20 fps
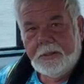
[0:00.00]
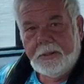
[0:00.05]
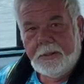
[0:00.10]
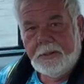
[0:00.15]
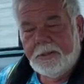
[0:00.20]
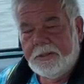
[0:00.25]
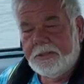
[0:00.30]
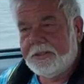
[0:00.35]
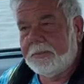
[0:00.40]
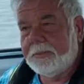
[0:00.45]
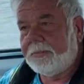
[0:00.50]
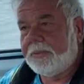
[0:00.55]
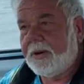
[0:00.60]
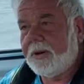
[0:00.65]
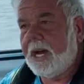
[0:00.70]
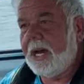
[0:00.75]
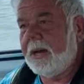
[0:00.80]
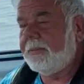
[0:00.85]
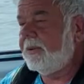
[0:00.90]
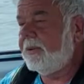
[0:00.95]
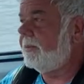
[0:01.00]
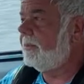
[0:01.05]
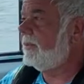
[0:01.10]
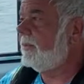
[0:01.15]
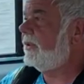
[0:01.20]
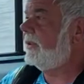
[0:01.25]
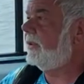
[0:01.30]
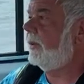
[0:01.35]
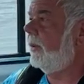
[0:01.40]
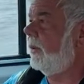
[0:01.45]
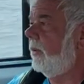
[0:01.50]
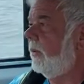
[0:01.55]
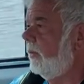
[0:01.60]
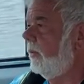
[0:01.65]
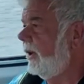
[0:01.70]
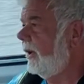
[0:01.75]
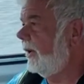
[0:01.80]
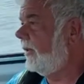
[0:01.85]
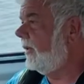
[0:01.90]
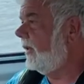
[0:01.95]
some problems
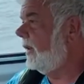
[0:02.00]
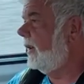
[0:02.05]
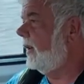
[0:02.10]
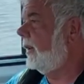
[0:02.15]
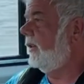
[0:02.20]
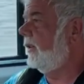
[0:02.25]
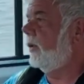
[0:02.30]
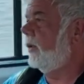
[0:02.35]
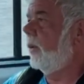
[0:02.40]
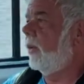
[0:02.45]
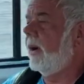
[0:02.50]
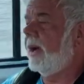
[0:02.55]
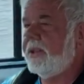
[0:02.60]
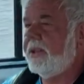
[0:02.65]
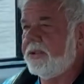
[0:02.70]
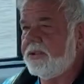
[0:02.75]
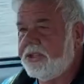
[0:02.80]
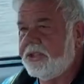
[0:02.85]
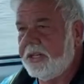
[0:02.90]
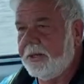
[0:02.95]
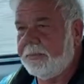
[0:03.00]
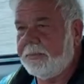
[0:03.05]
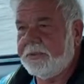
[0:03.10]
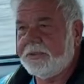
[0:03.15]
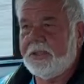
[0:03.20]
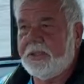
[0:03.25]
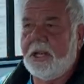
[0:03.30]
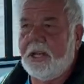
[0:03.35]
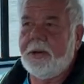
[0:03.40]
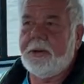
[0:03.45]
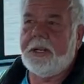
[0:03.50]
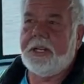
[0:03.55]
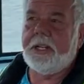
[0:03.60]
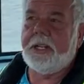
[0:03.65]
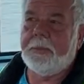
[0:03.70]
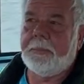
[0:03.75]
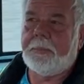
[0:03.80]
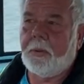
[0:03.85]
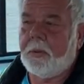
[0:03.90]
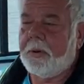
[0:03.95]
with the way the ship was loaded in the
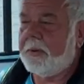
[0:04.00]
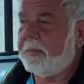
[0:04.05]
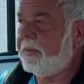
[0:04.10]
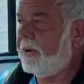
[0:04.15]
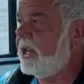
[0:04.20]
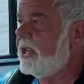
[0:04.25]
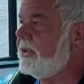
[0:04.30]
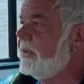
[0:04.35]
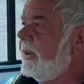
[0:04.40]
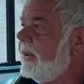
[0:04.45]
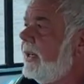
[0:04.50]
Port of Brunswick,